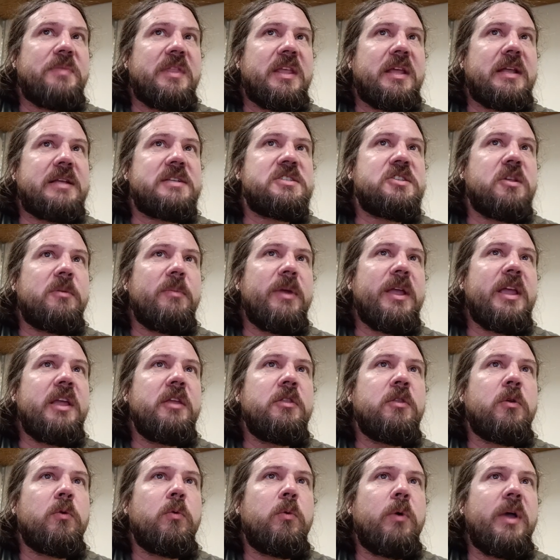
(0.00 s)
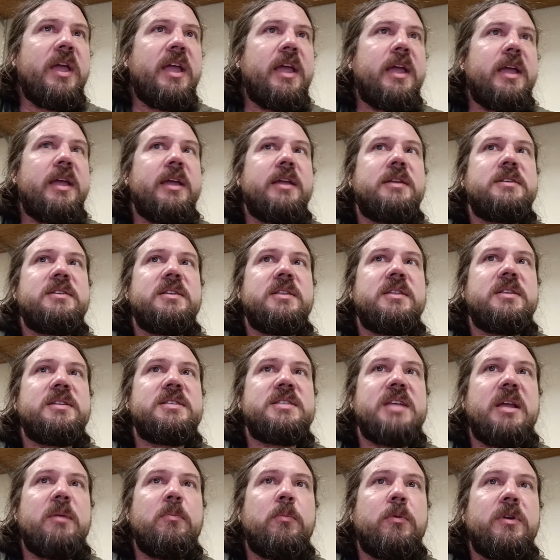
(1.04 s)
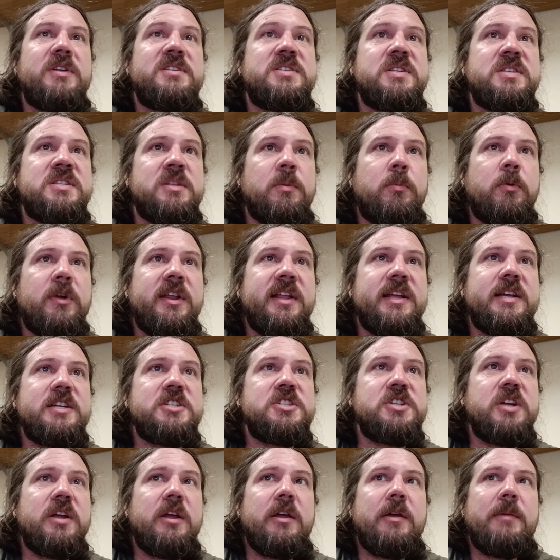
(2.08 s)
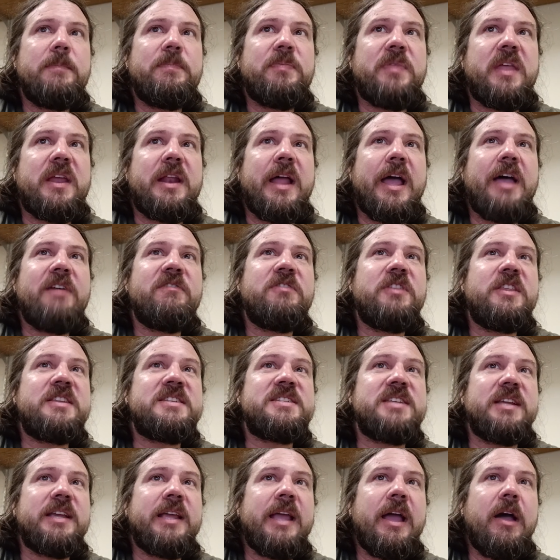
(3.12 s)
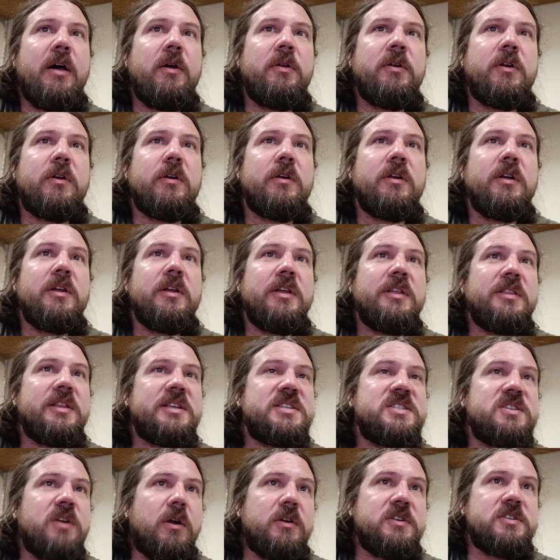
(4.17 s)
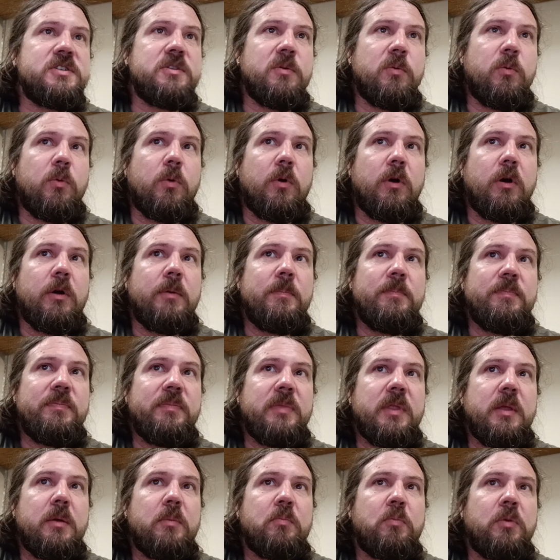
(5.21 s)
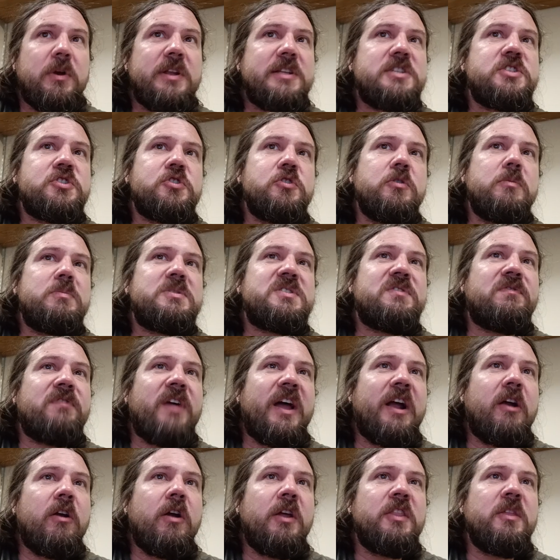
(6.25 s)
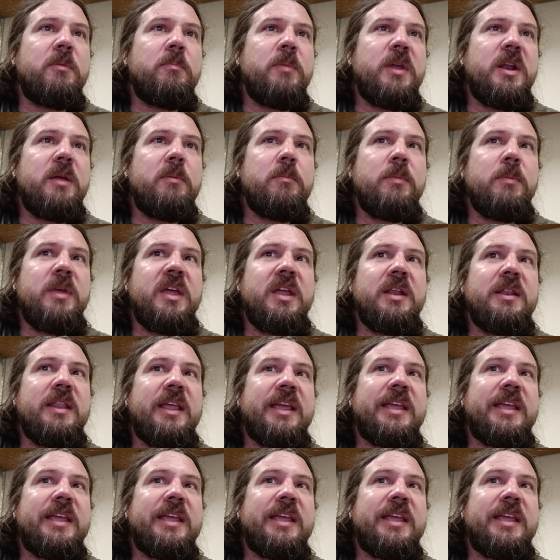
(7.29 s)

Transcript: And as they're making their way to the same bridge as the British, they'd have this encounter that starts the war. British troops fire on the Minutemen.